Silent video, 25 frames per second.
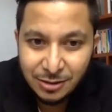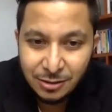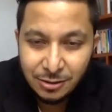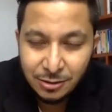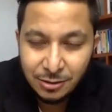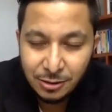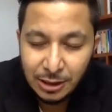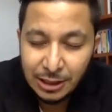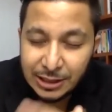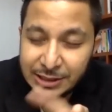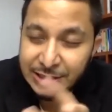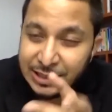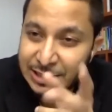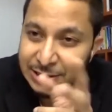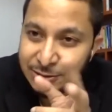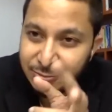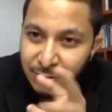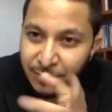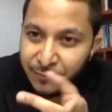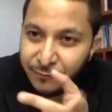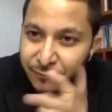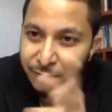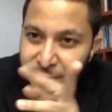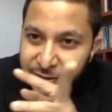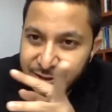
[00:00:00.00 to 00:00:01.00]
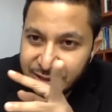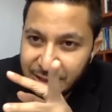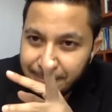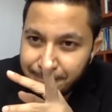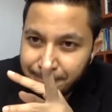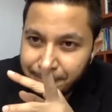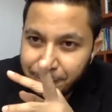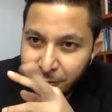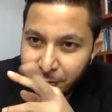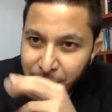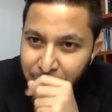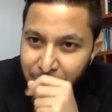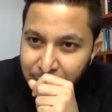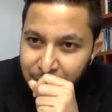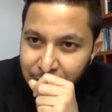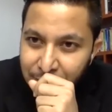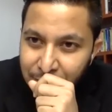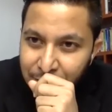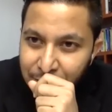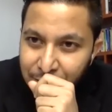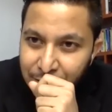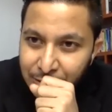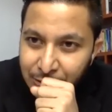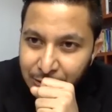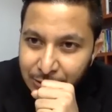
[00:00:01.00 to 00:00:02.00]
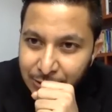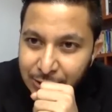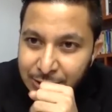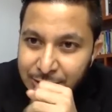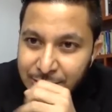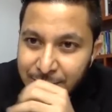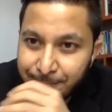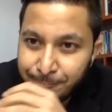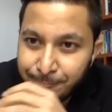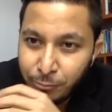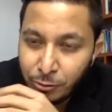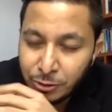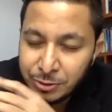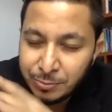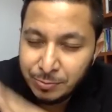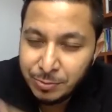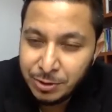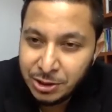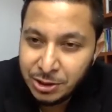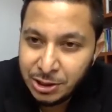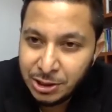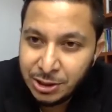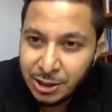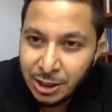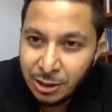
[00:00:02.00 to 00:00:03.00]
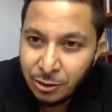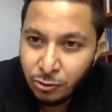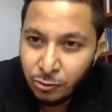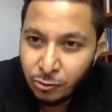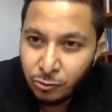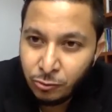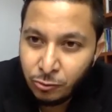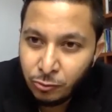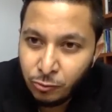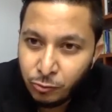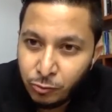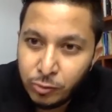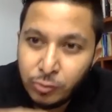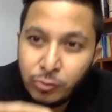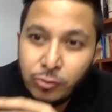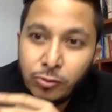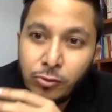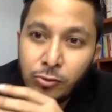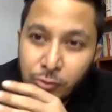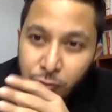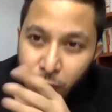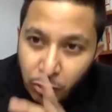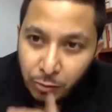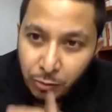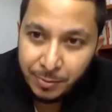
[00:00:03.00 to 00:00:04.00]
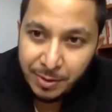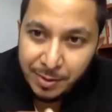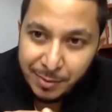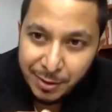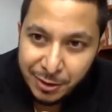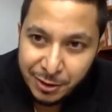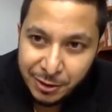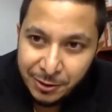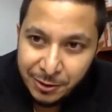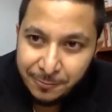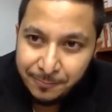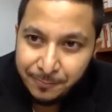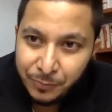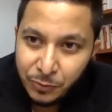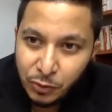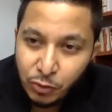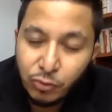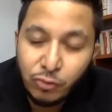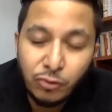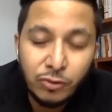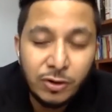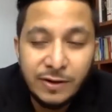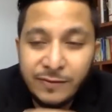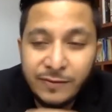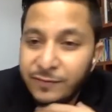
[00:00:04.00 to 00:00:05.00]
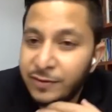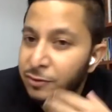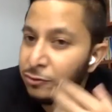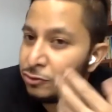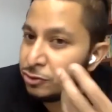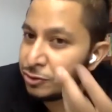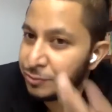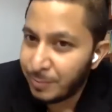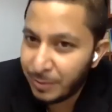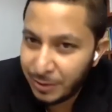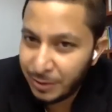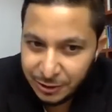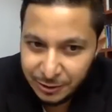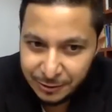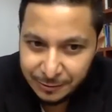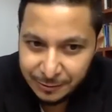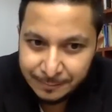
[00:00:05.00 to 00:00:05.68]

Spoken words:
that's where, for example, there's a possibility that you will not make money, you could even lose money,